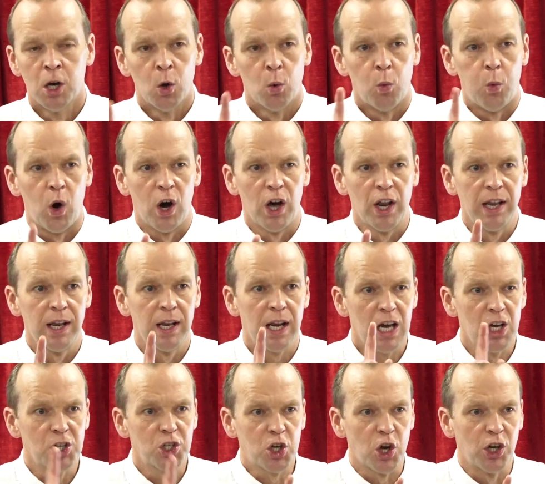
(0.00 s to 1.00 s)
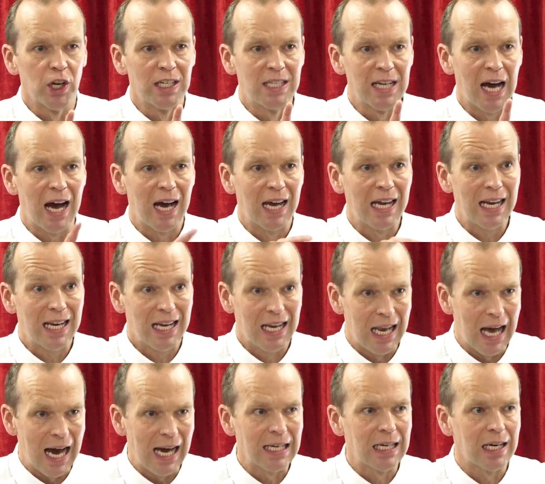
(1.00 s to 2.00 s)
one is going to die
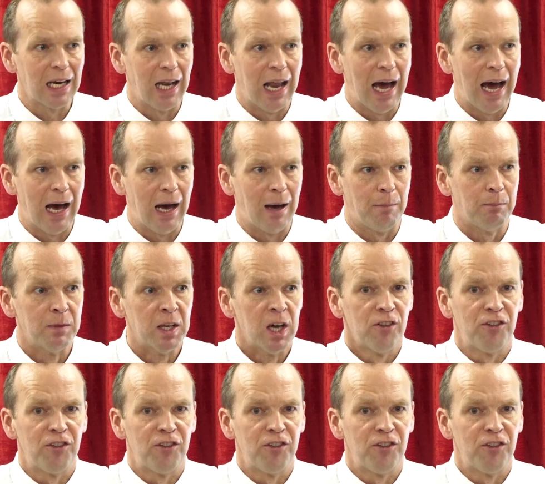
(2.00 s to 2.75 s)
like a lamb